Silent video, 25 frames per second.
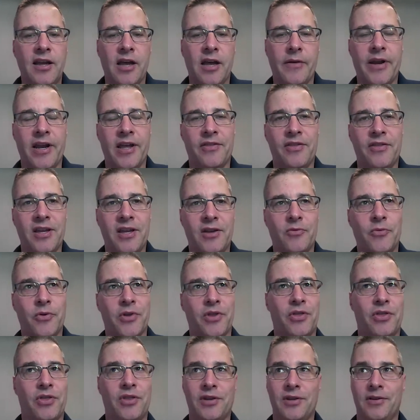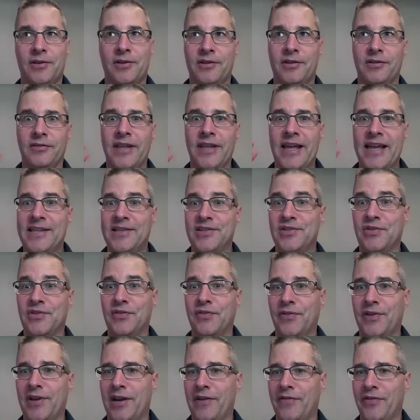and I think with the lens
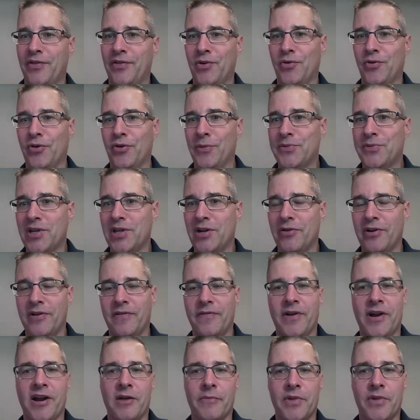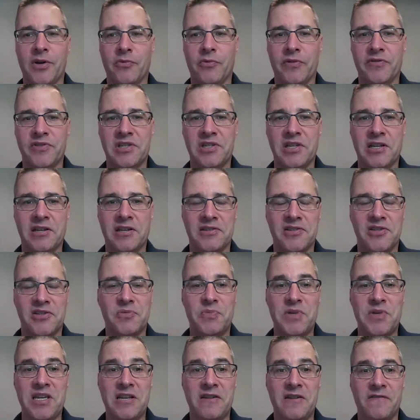of kind of the crypto environment we've seen and the
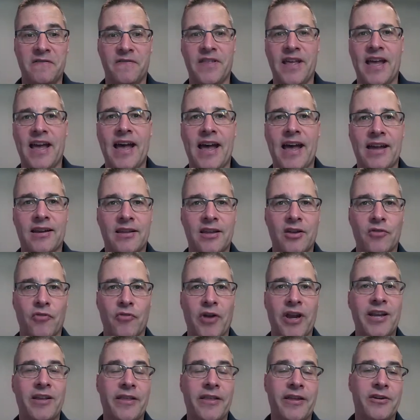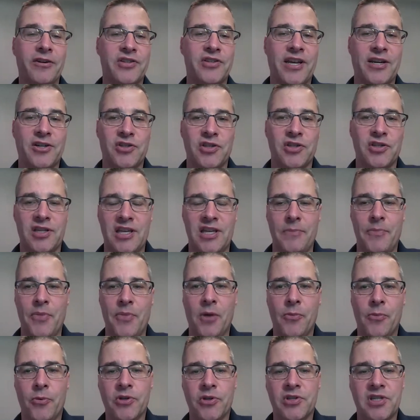speed of that, can regulators actually keep
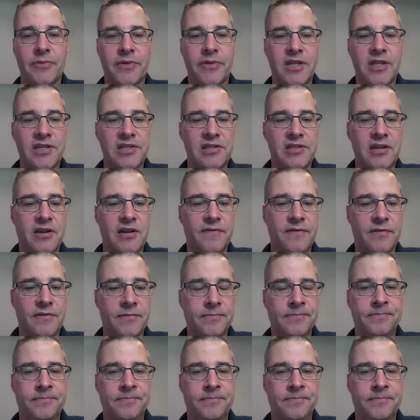up with some of this stuff?